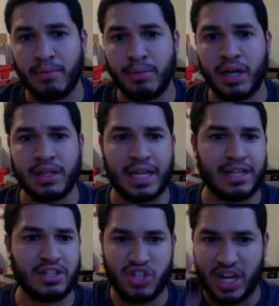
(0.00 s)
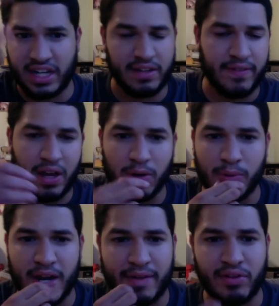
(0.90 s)
like a Jaden event or
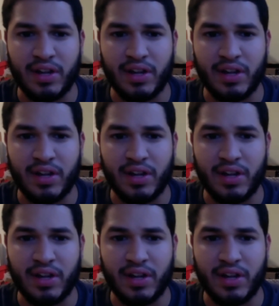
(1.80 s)
whatever,